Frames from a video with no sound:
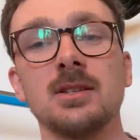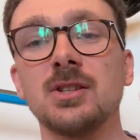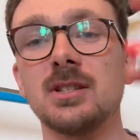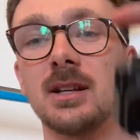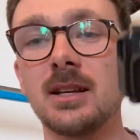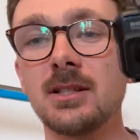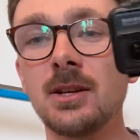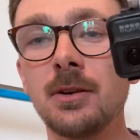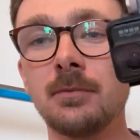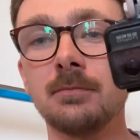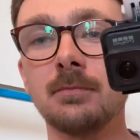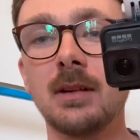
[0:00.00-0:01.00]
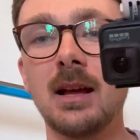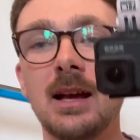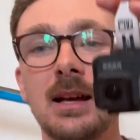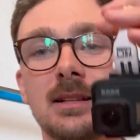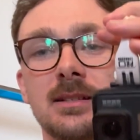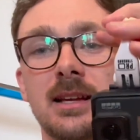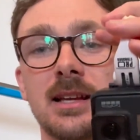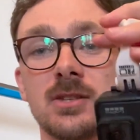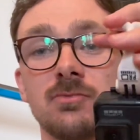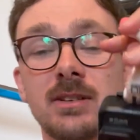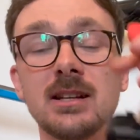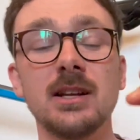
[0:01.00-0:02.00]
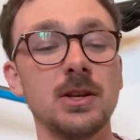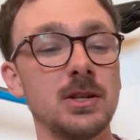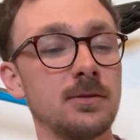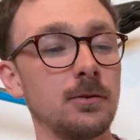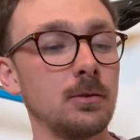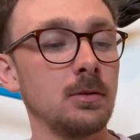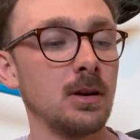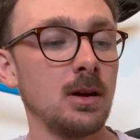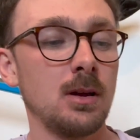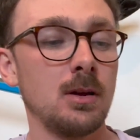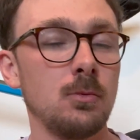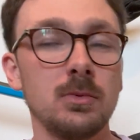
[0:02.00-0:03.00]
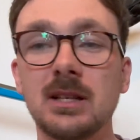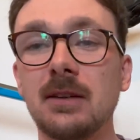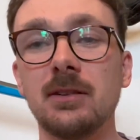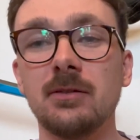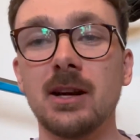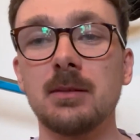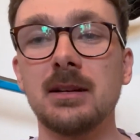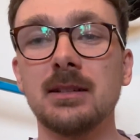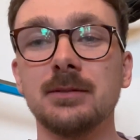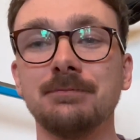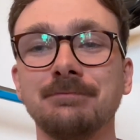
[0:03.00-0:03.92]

just like so. And it's really useful, would definitely recommend.